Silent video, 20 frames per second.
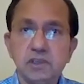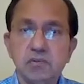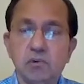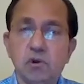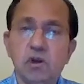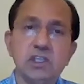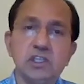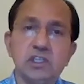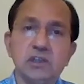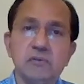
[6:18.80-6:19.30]

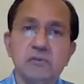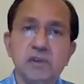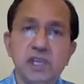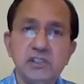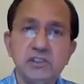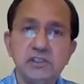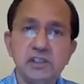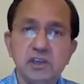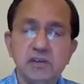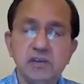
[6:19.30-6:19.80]
What are the
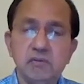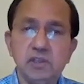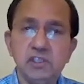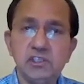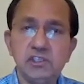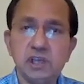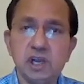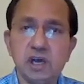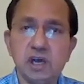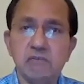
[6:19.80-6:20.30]
ways in
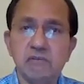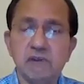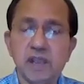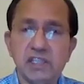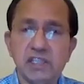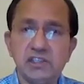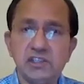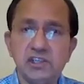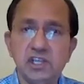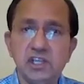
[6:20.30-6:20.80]
which our
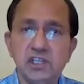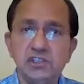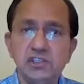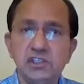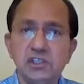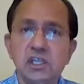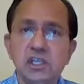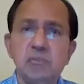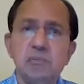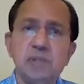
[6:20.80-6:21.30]

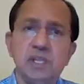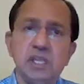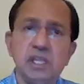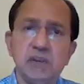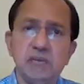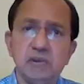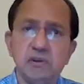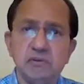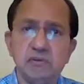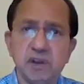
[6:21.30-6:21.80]
vaccination can be
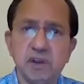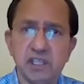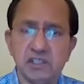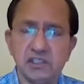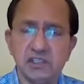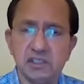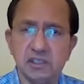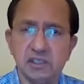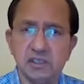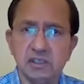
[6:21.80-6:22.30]
even
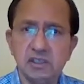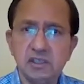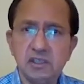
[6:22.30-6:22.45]
faster?